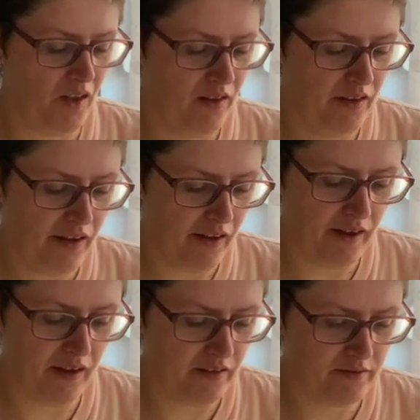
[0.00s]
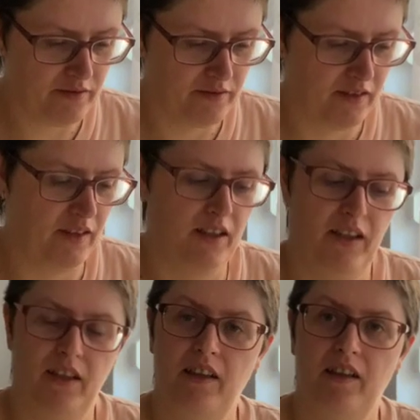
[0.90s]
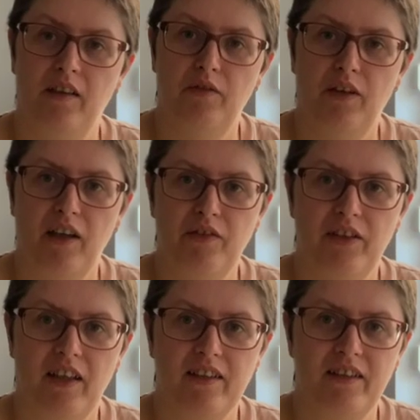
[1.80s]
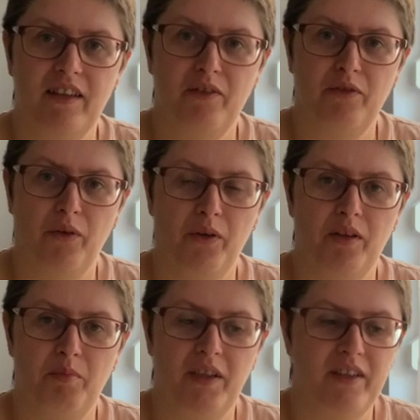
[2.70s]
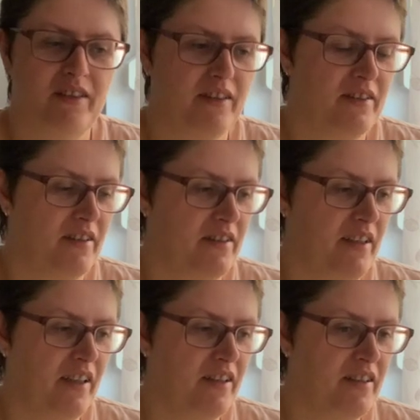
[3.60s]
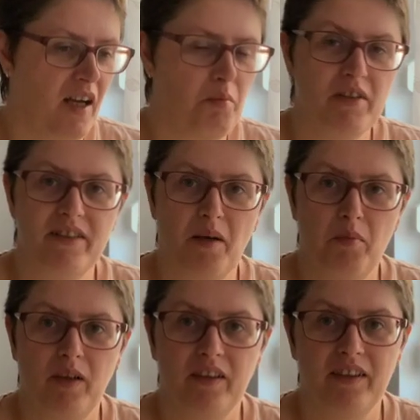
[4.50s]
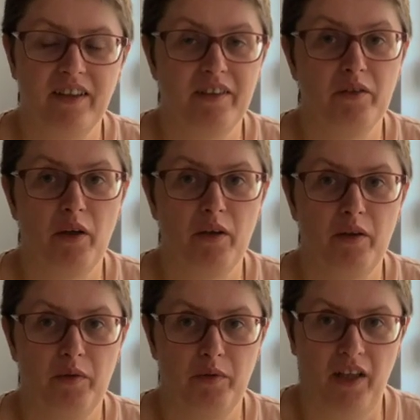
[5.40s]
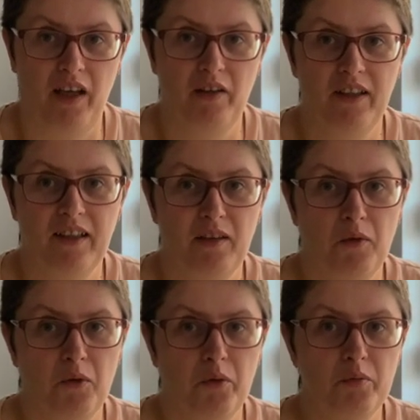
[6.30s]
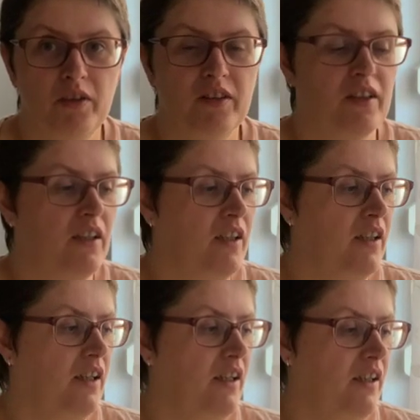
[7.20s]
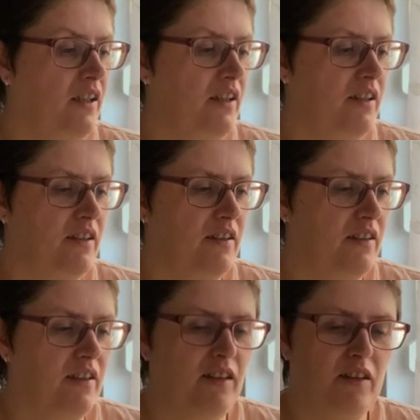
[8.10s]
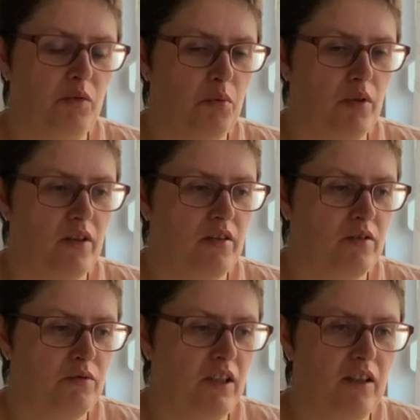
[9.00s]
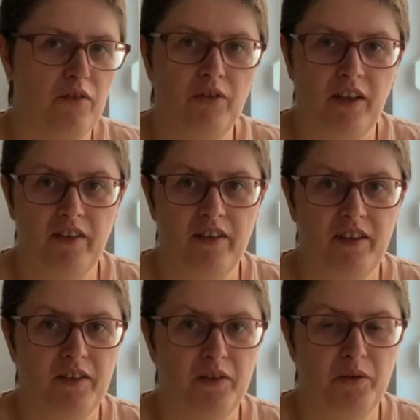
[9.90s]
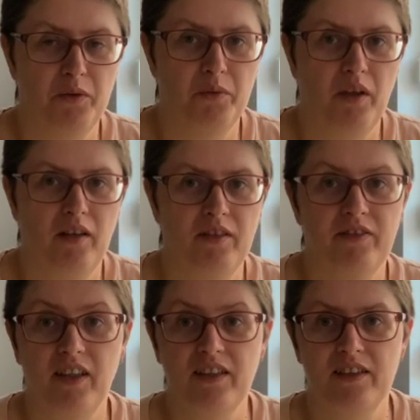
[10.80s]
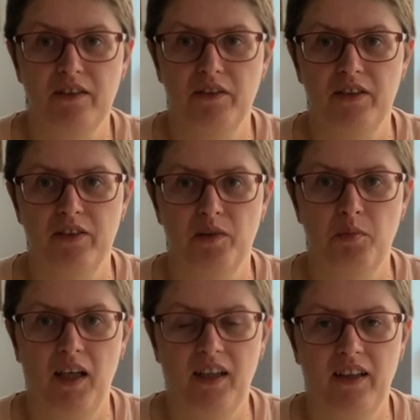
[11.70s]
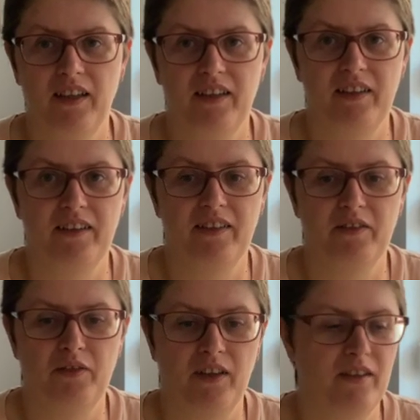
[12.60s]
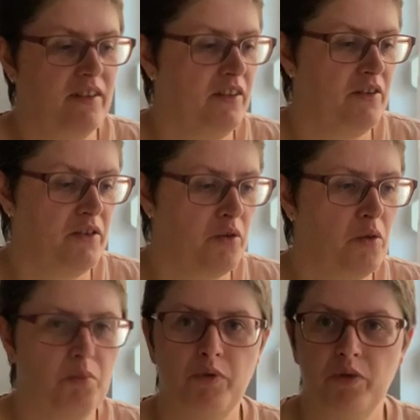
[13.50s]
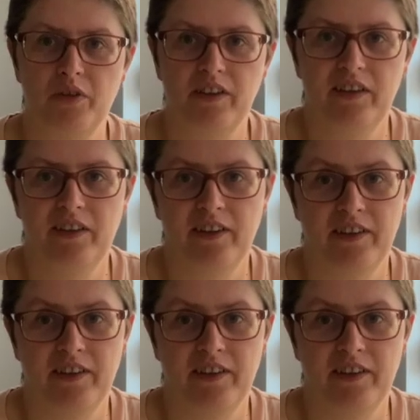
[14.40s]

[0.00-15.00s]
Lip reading: yeah, 5,040 pieces. A second time assembled in 9 little rooms, and it was really a fun thing to do. A fun series to make, and a fun series I hope to see.